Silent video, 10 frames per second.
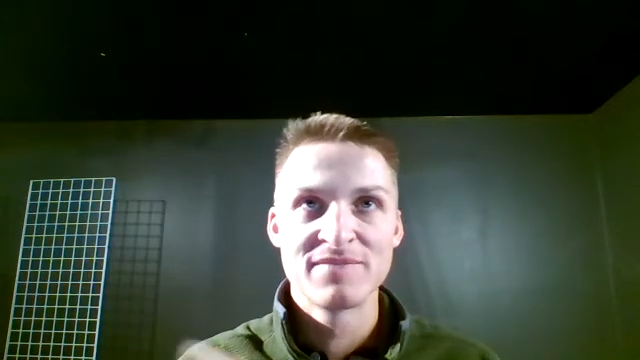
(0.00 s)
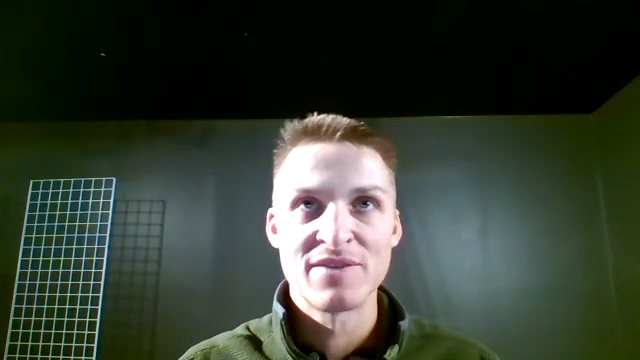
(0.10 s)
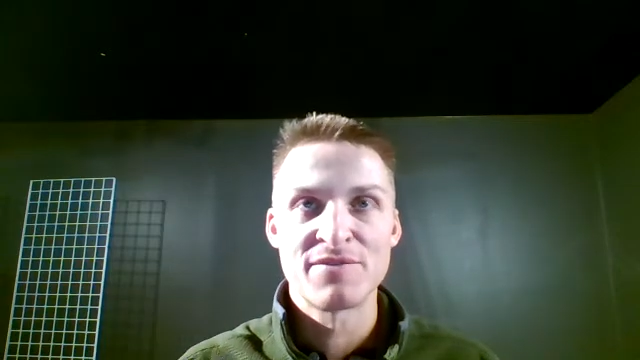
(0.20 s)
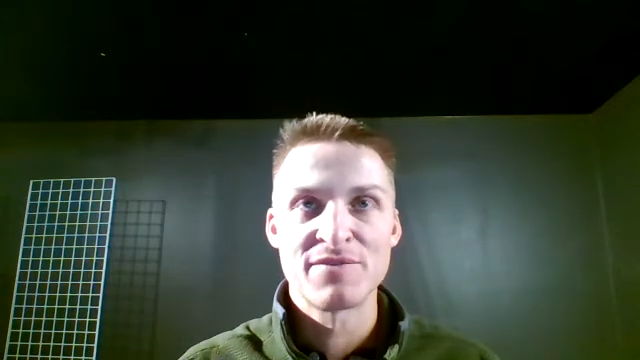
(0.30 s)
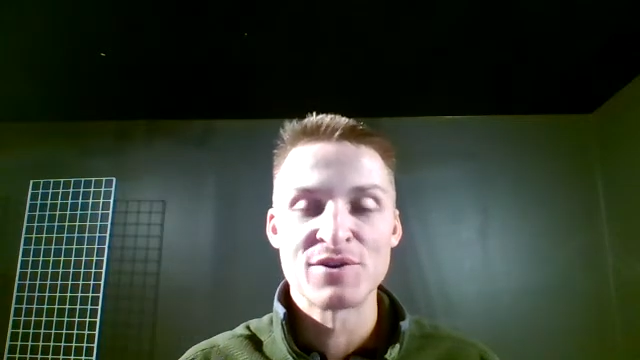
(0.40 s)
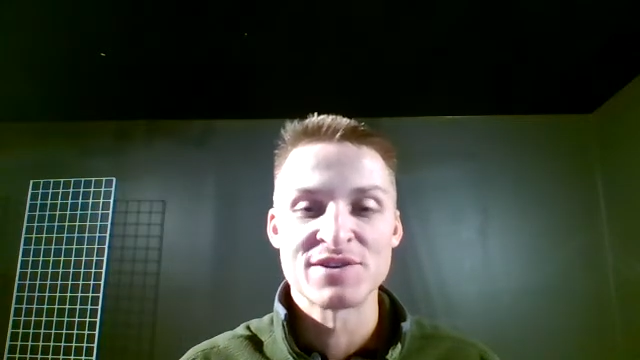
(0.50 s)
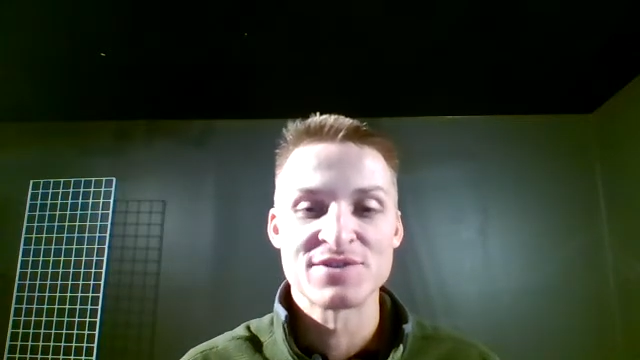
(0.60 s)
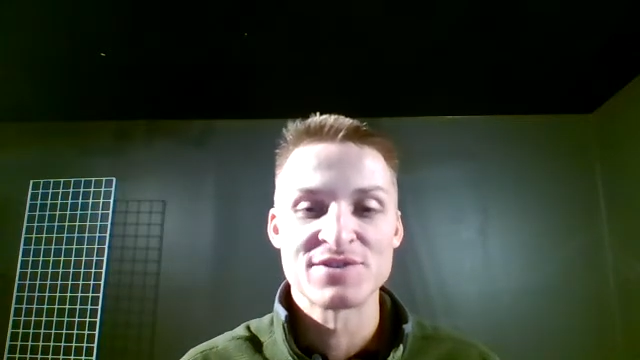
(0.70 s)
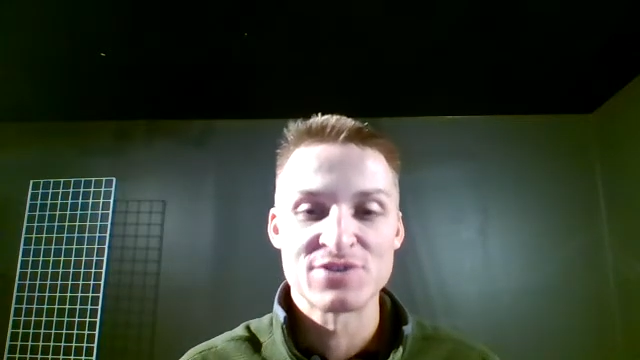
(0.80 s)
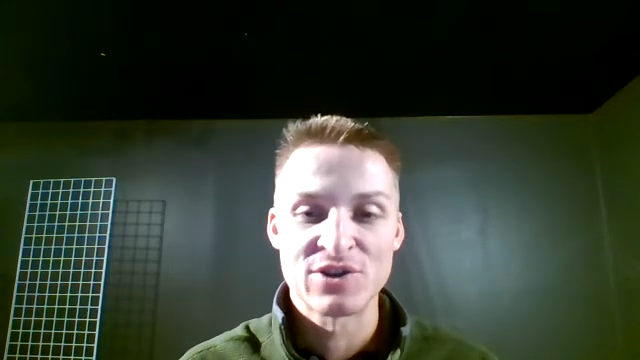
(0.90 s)
false
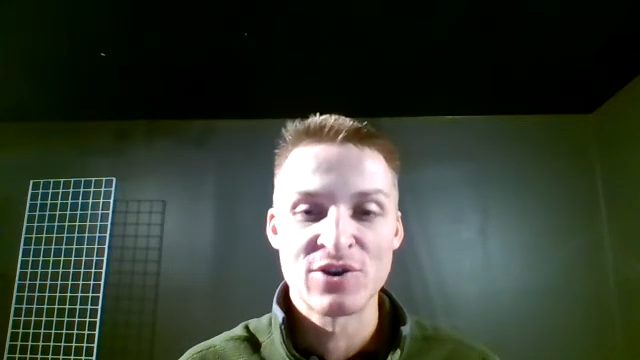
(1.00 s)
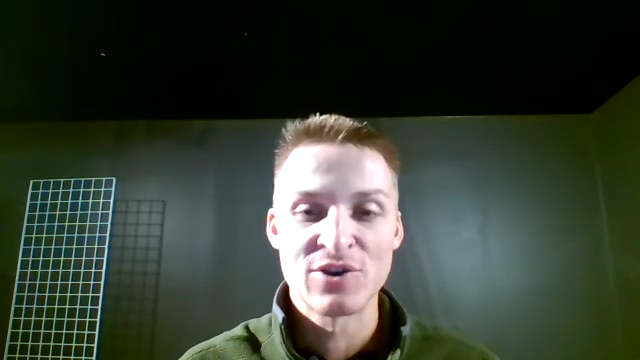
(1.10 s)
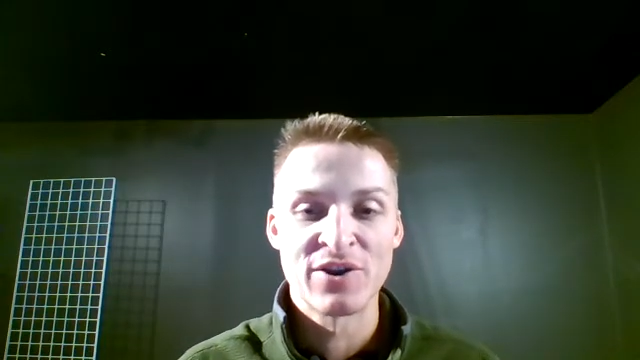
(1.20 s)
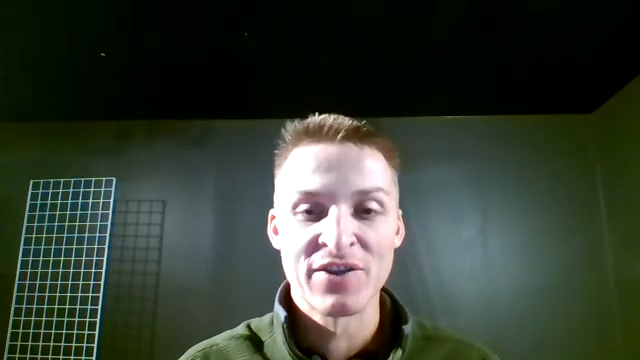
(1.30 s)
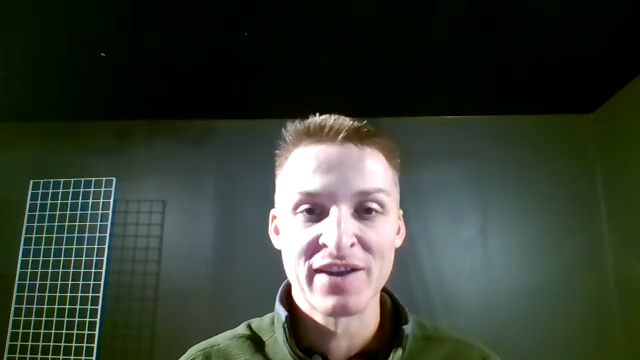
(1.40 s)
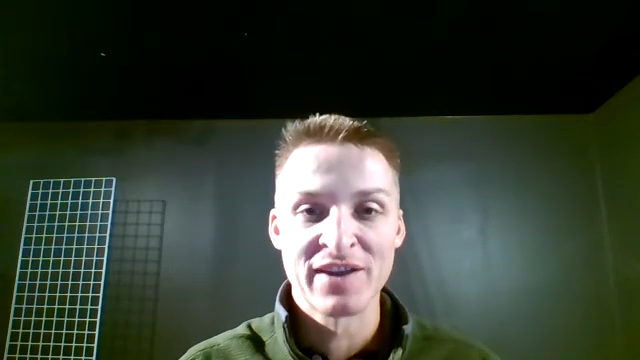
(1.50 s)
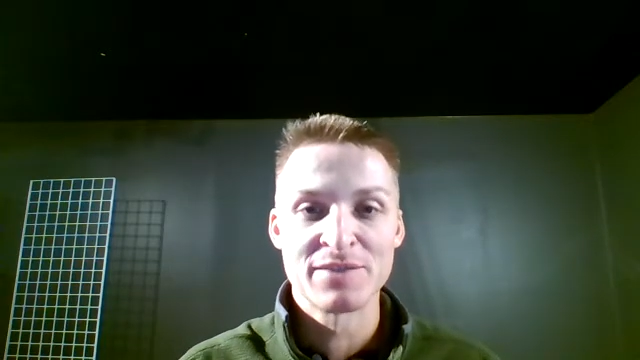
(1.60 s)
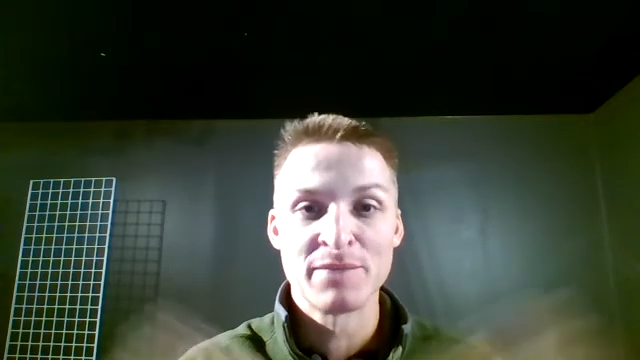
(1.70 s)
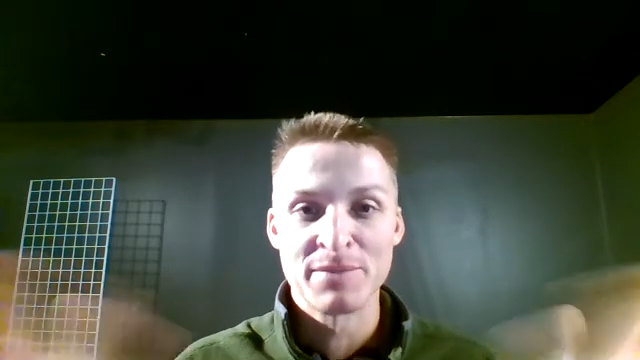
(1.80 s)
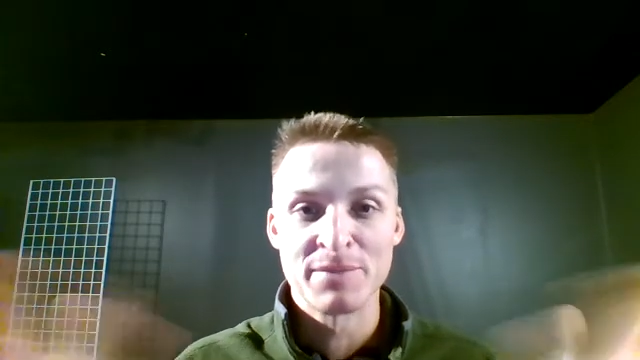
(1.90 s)
sense of security on like the
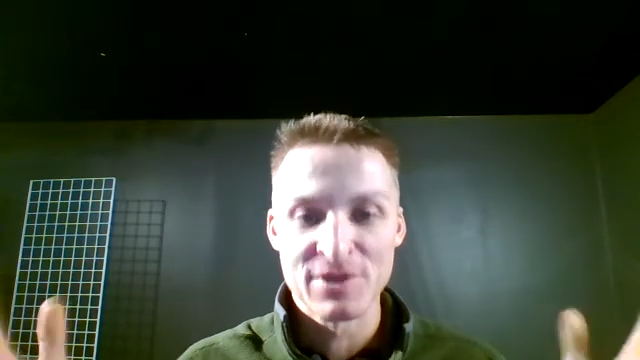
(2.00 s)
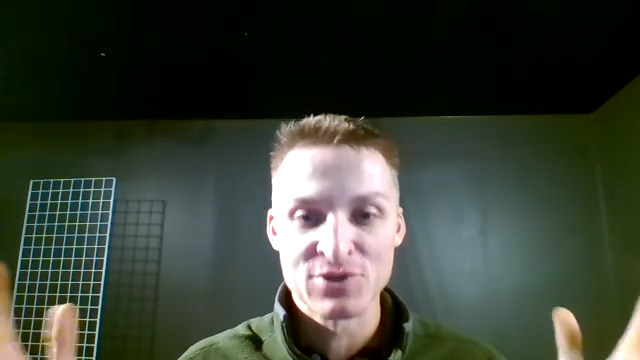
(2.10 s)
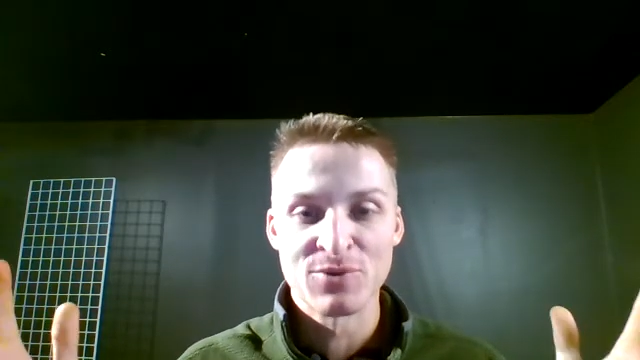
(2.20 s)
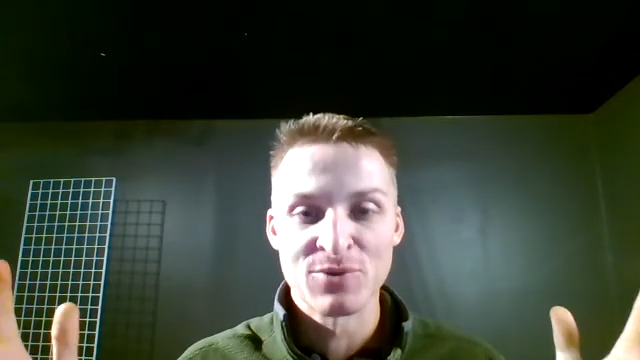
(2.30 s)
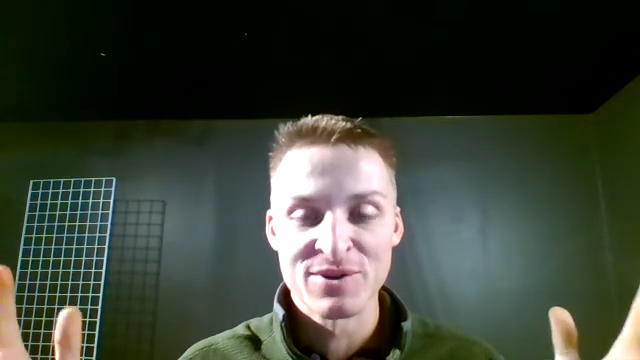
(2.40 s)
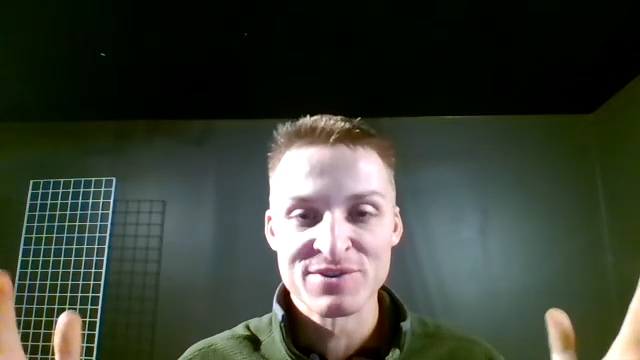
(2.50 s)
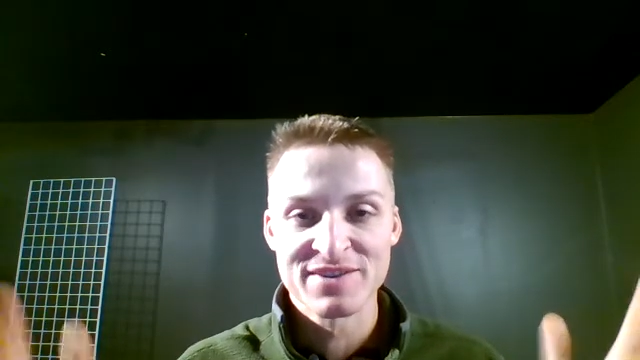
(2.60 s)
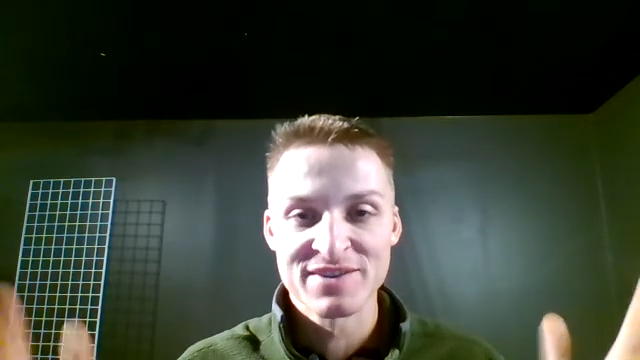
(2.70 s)
big picture, where